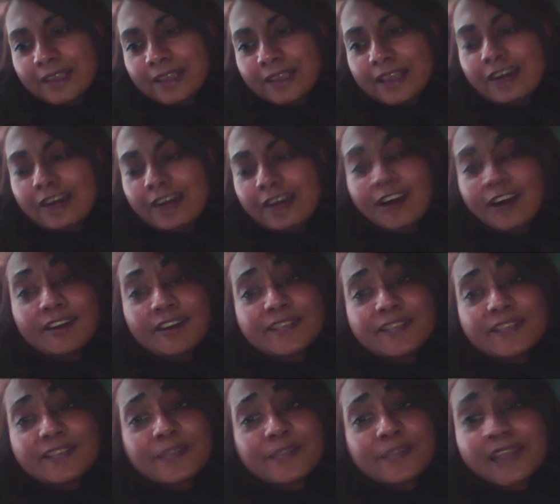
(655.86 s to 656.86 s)
cars
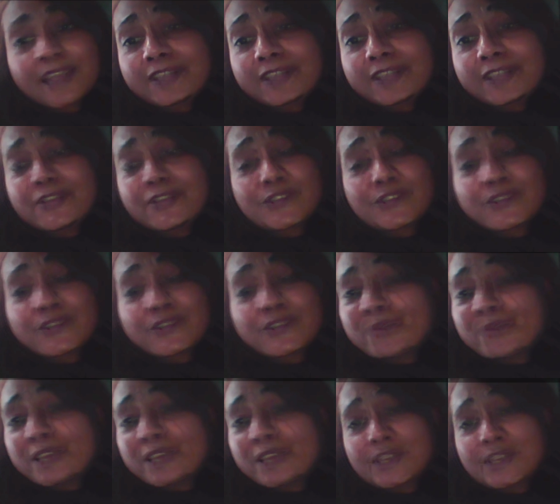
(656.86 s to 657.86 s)
began
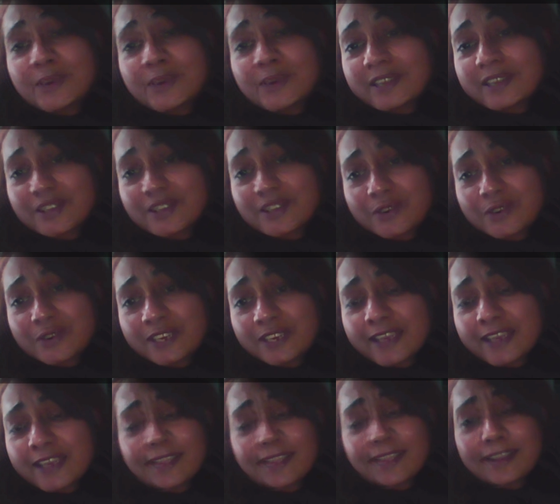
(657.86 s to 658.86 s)
zooming into our street,
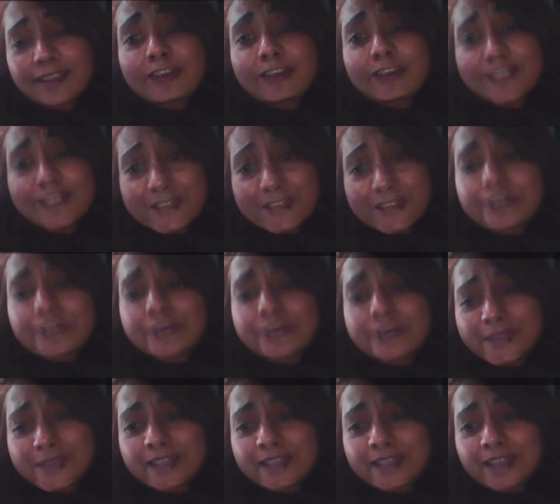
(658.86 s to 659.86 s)
and they are still
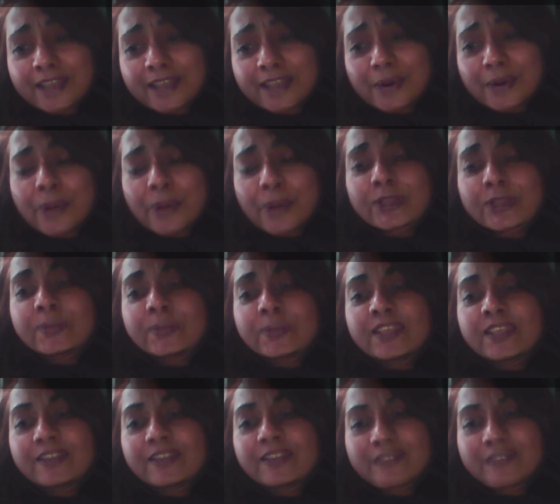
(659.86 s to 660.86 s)
doing that, although
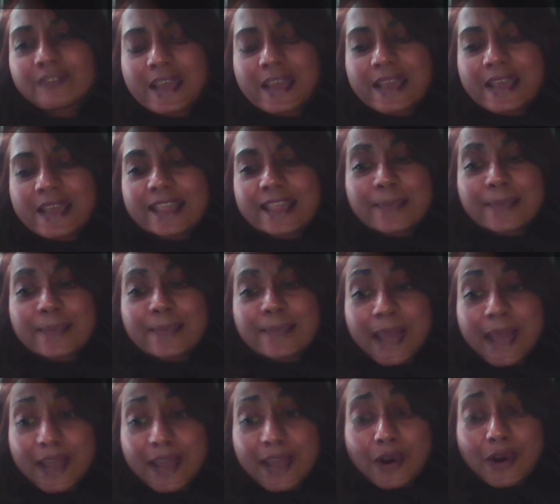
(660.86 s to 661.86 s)
they they
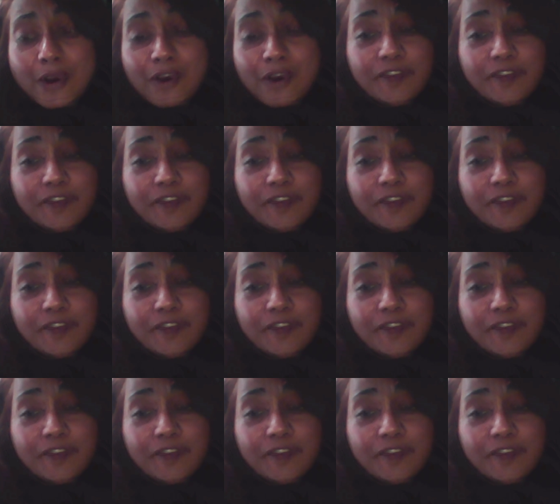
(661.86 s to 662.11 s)
back off